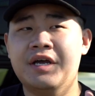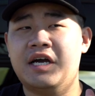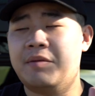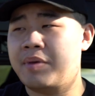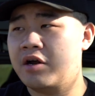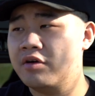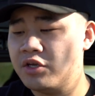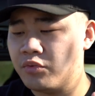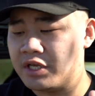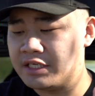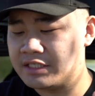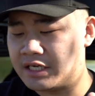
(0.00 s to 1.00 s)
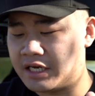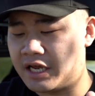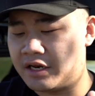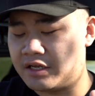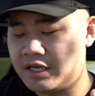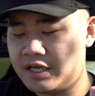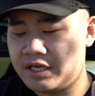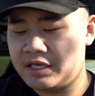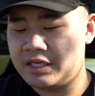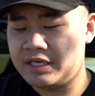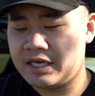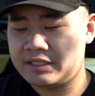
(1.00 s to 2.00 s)
Apparently what he said that
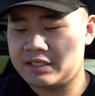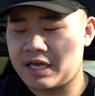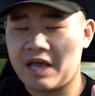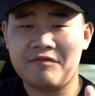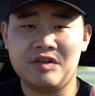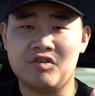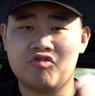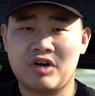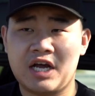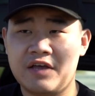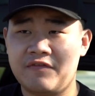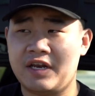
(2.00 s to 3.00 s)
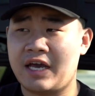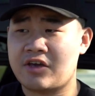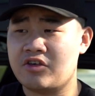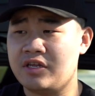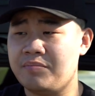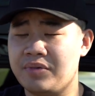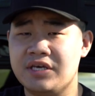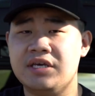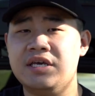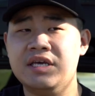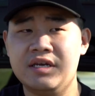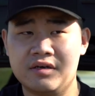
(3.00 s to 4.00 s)
he has to have it in drive and actually be
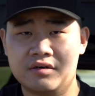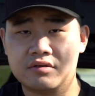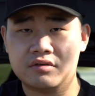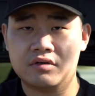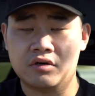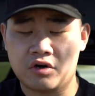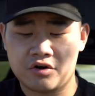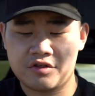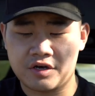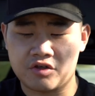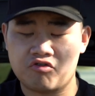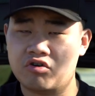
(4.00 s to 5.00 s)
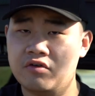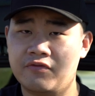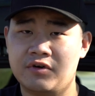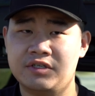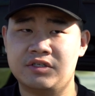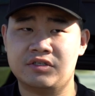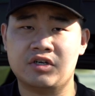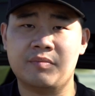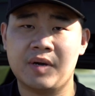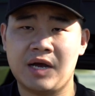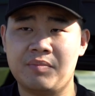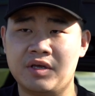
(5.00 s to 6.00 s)
in launch control for it to start
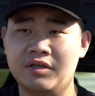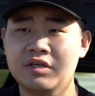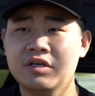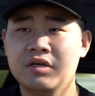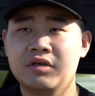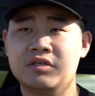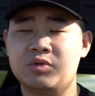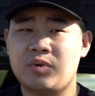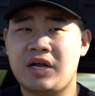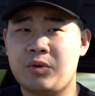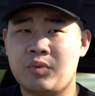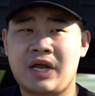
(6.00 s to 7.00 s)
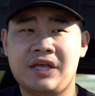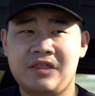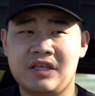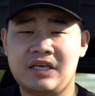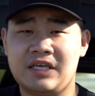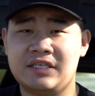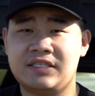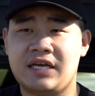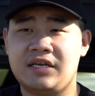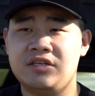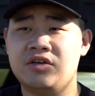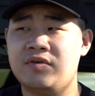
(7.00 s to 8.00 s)
popping. So what I think is
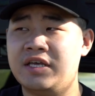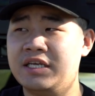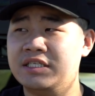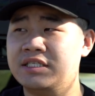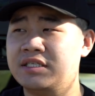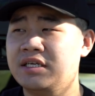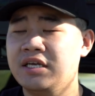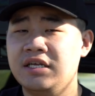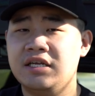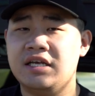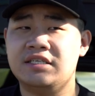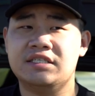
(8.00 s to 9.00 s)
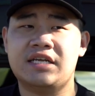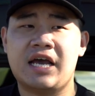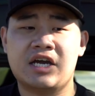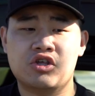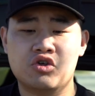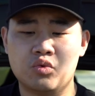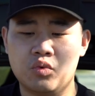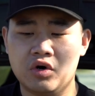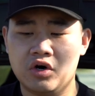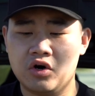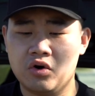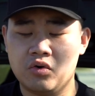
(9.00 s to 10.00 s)
that, you know, his is an
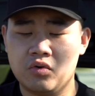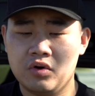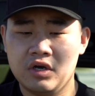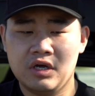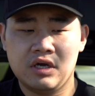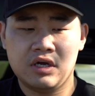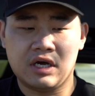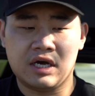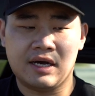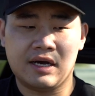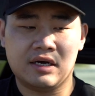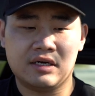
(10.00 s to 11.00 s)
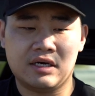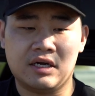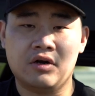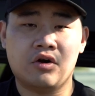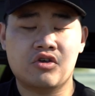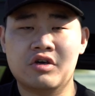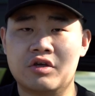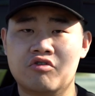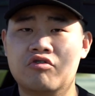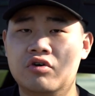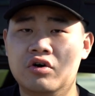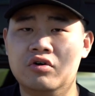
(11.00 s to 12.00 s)
actual a launch
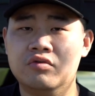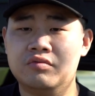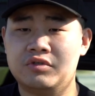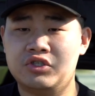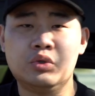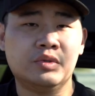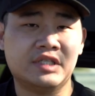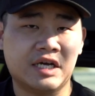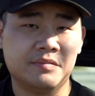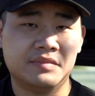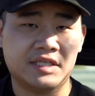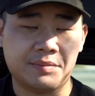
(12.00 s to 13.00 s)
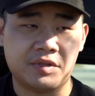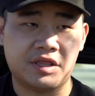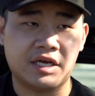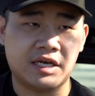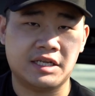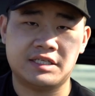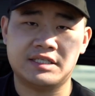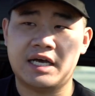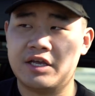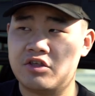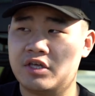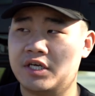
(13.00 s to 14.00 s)
control two-step type of thing, and it's
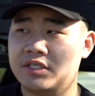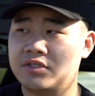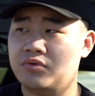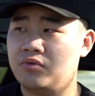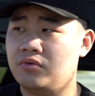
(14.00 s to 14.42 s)
not just,